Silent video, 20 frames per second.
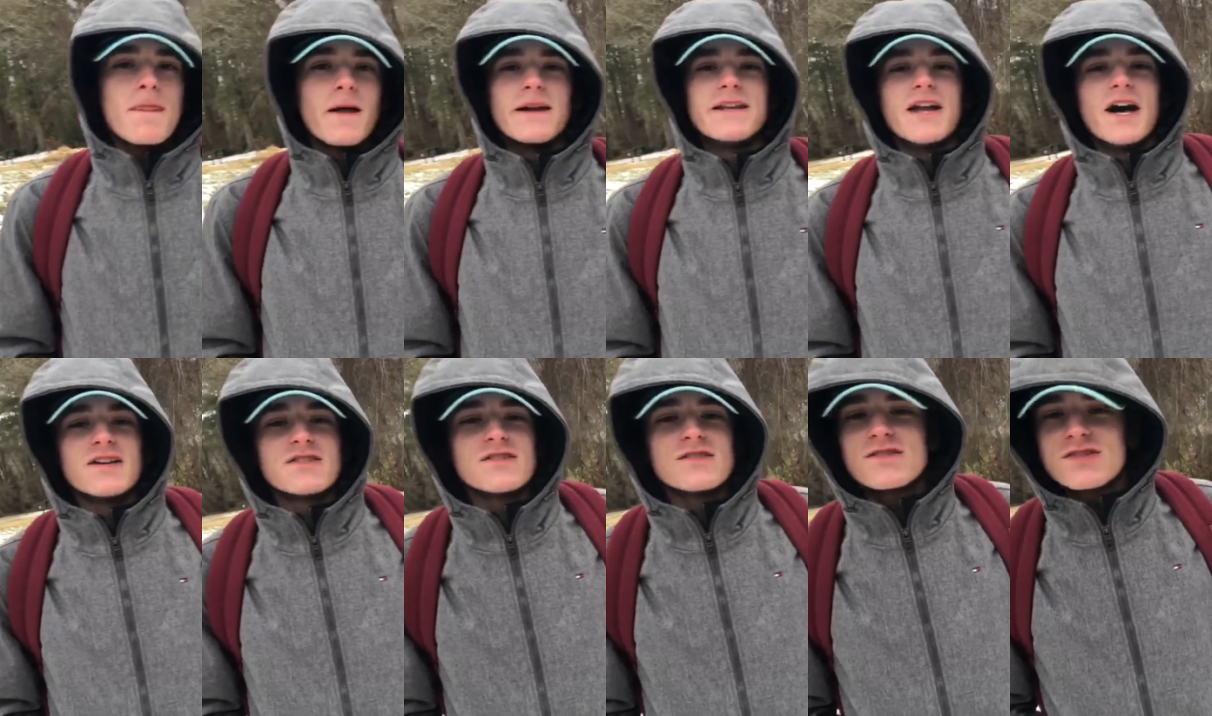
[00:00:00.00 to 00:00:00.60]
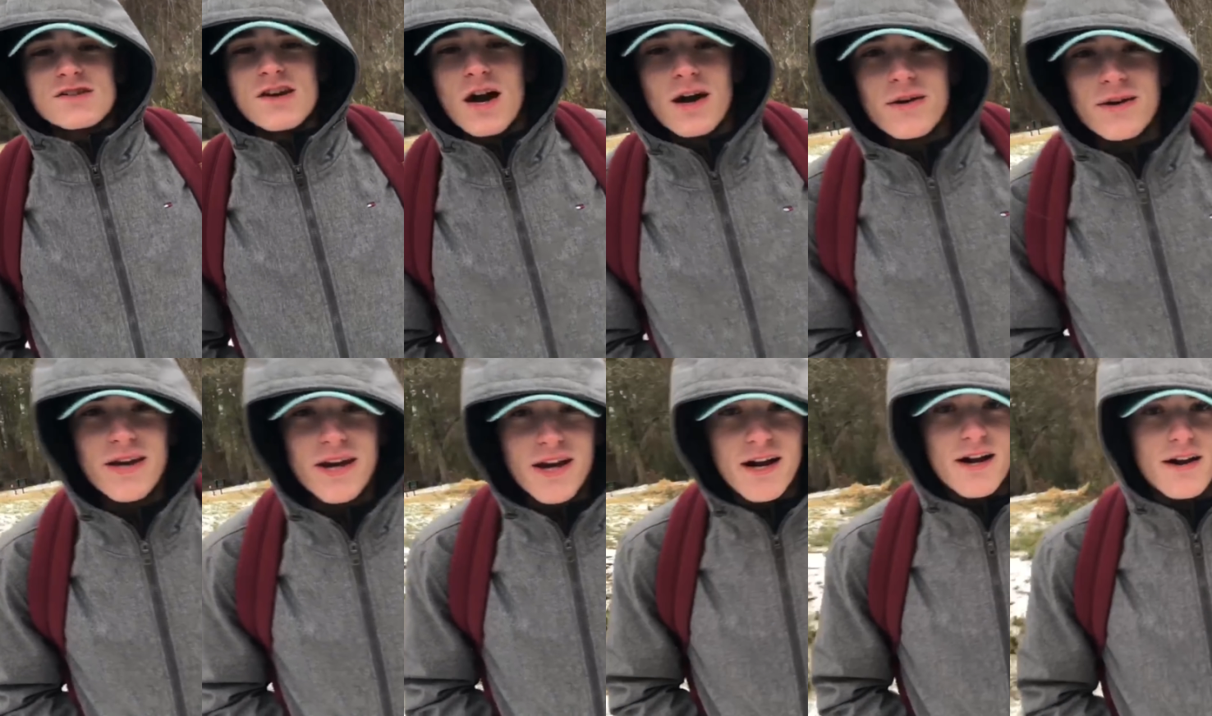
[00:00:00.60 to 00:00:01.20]
It doesn't snow
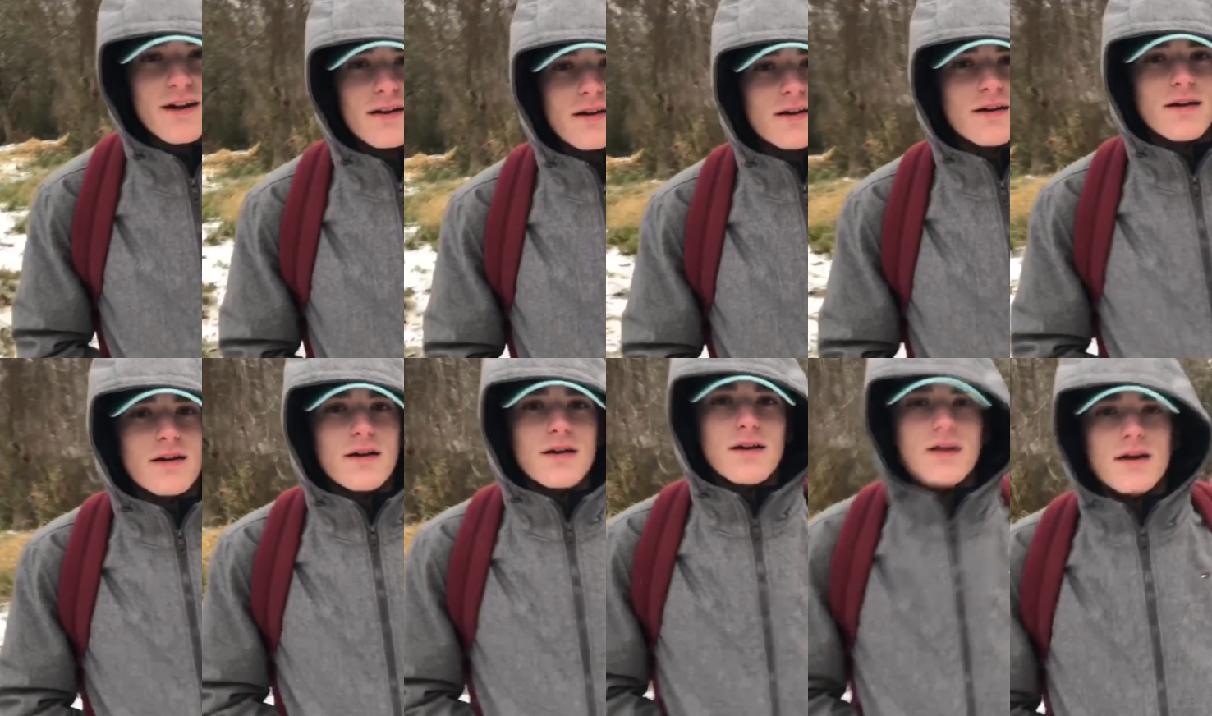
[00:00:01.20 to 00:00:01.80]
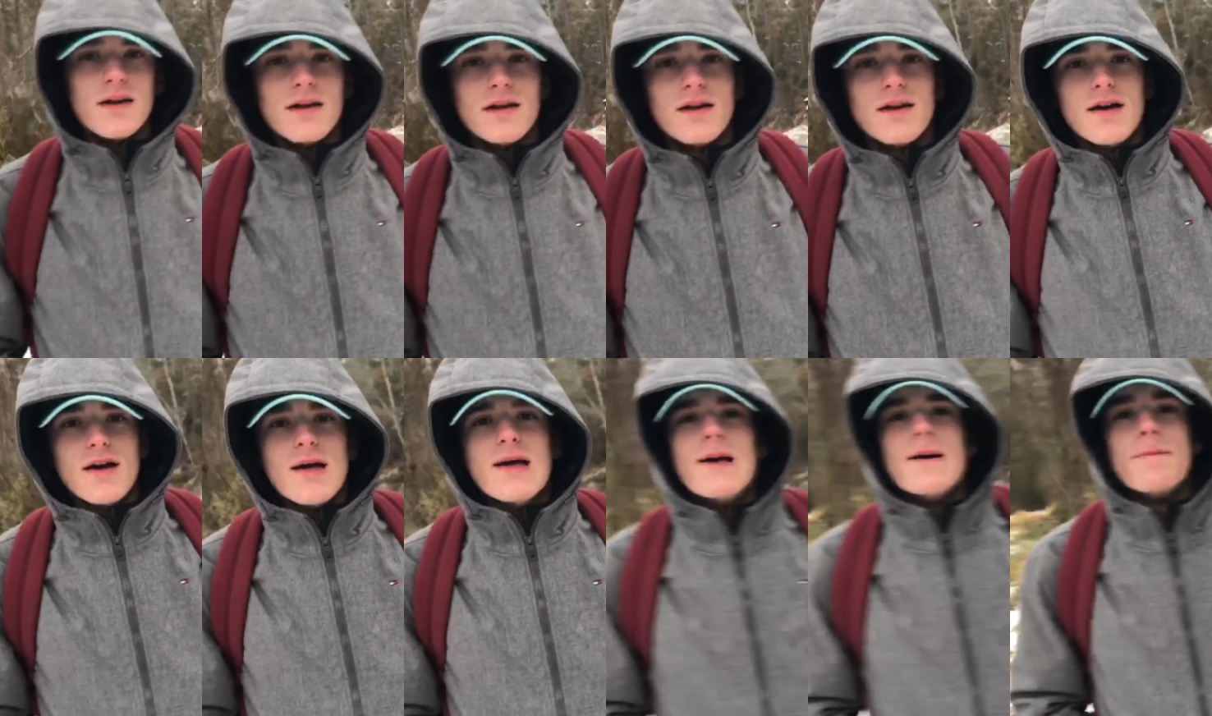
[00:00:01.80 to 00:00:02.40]
here. It
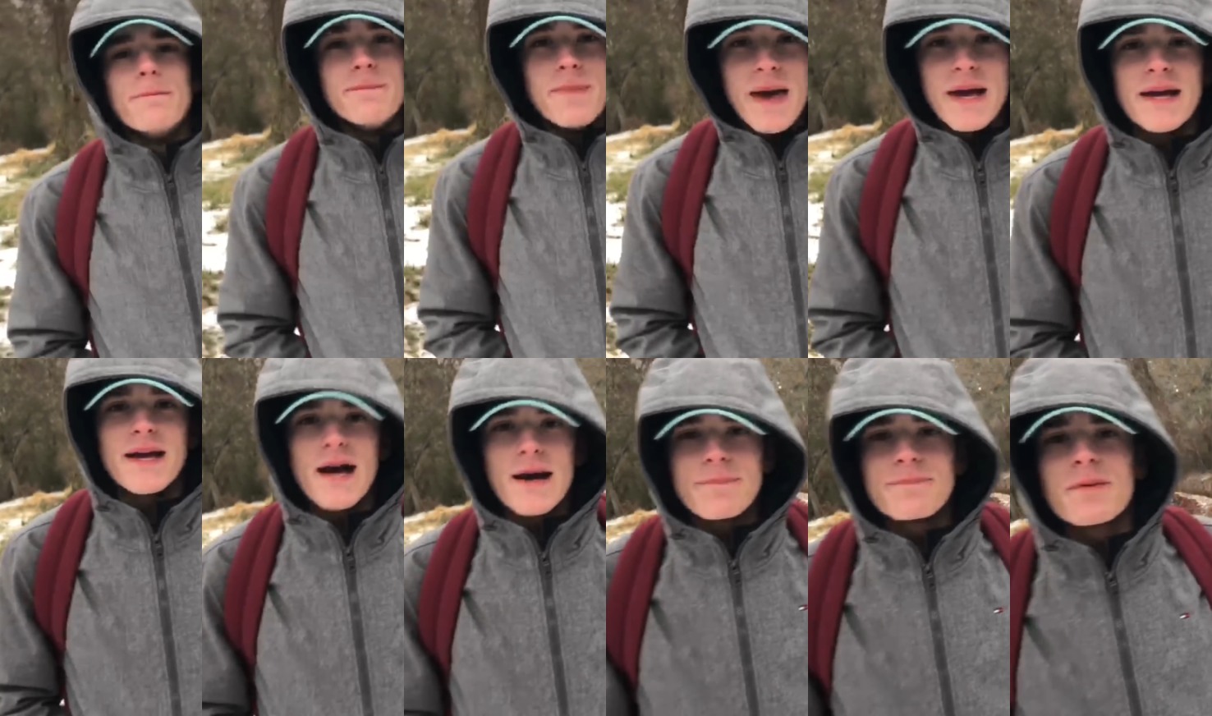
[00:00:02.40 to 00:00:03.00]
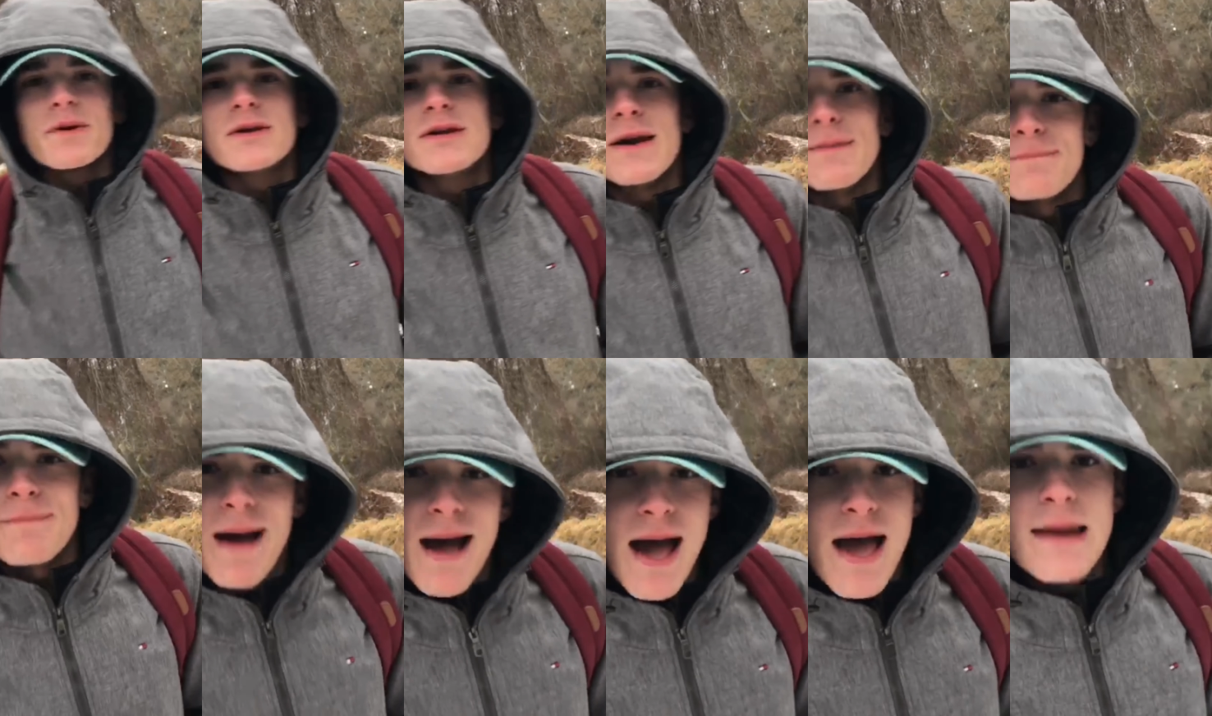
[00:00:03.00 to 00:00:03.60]
really doesn't. Make up your
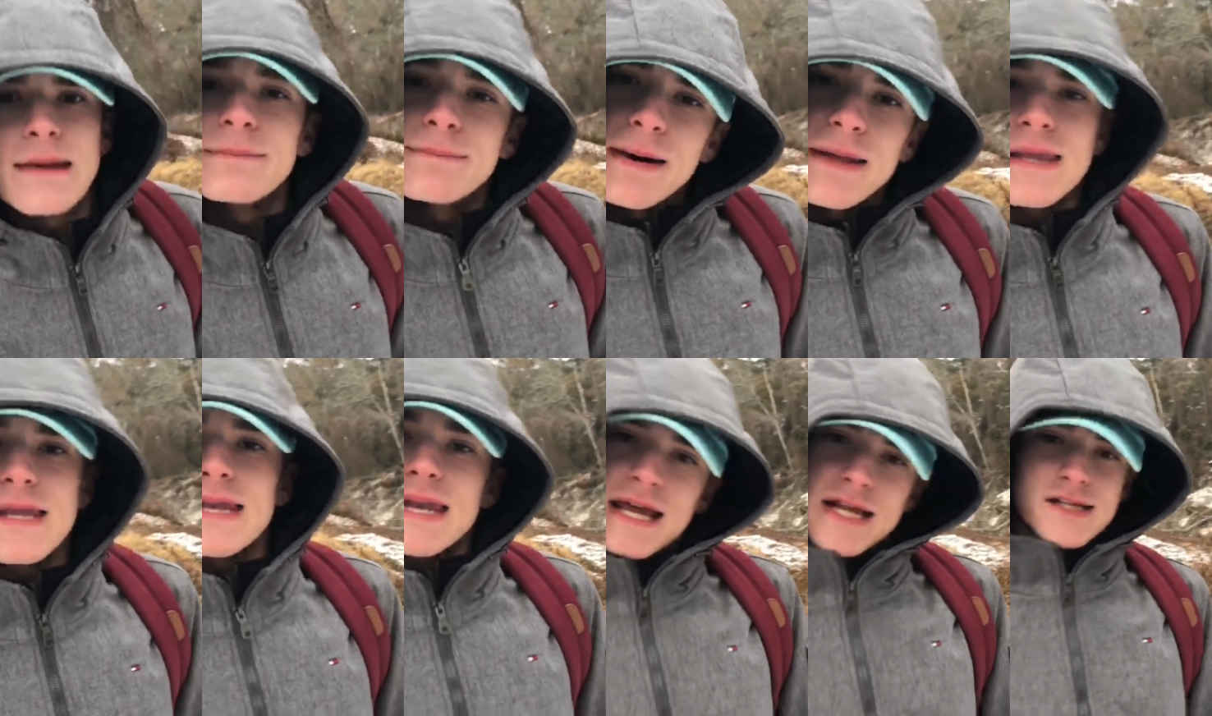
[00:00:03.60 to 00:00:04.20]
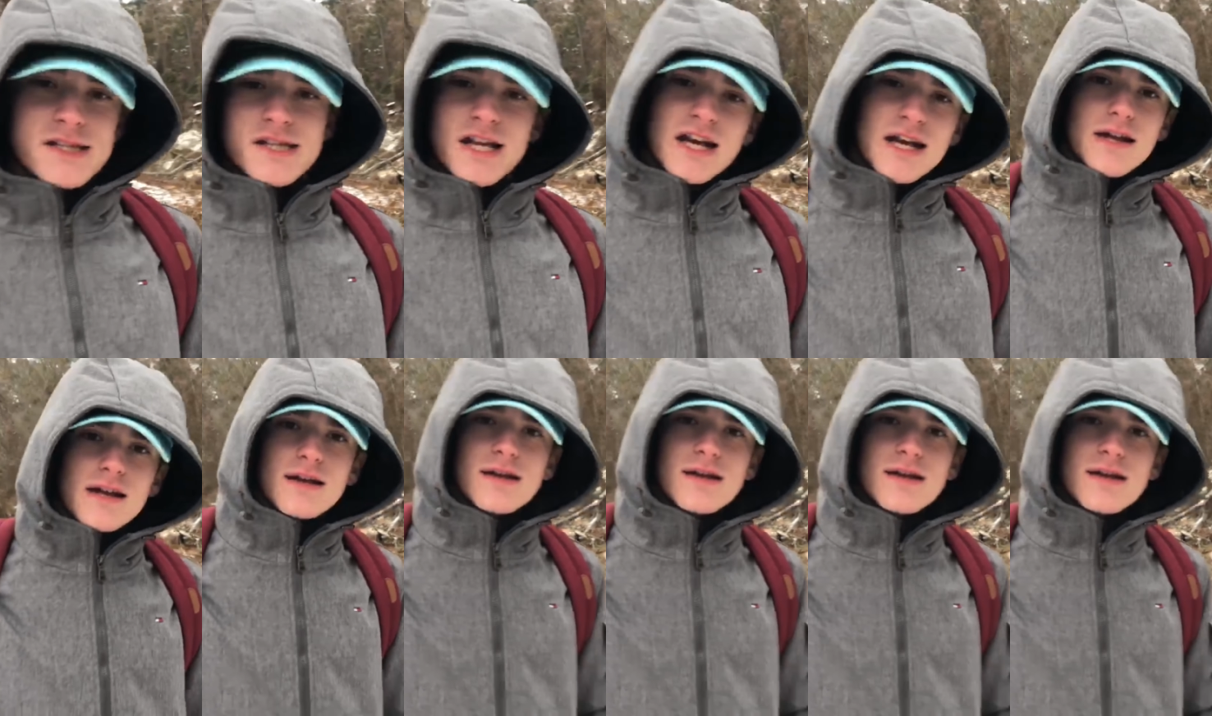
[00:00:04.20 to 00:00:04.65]
mind, Mother Nature.